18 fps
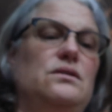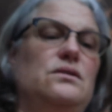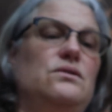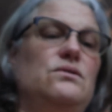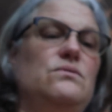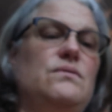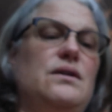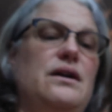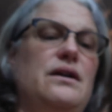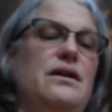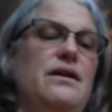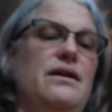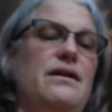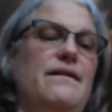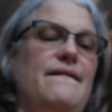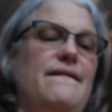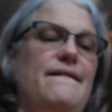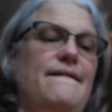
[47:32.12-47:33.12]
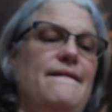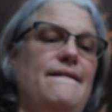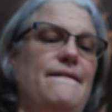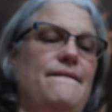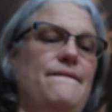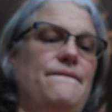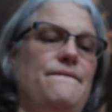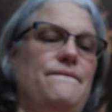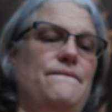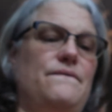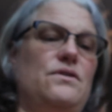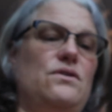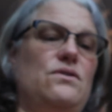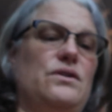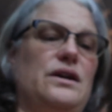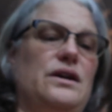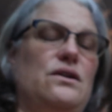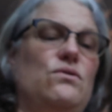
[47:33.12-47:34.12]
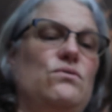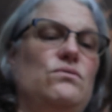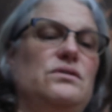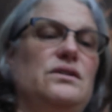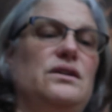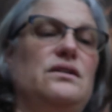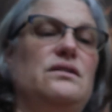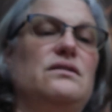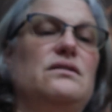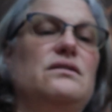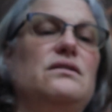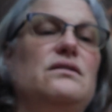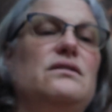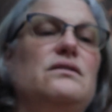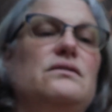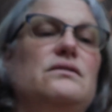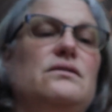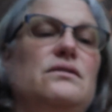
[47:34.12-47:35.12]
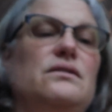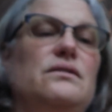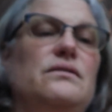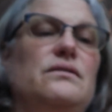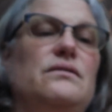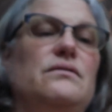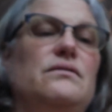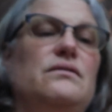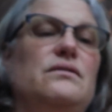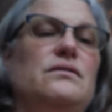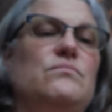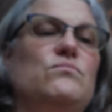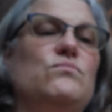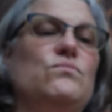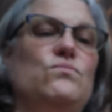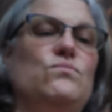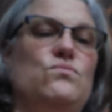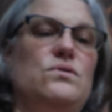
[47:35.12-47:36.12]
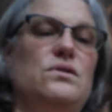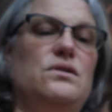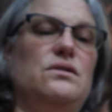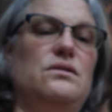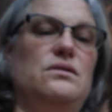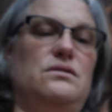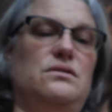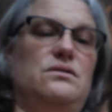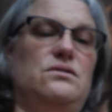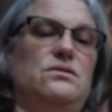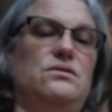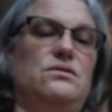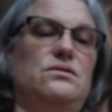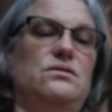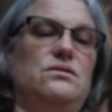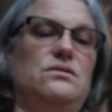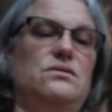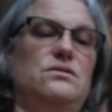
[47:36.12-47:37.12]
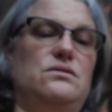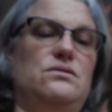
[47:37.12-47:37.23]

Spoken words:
Do I have? Okay, hold on. What?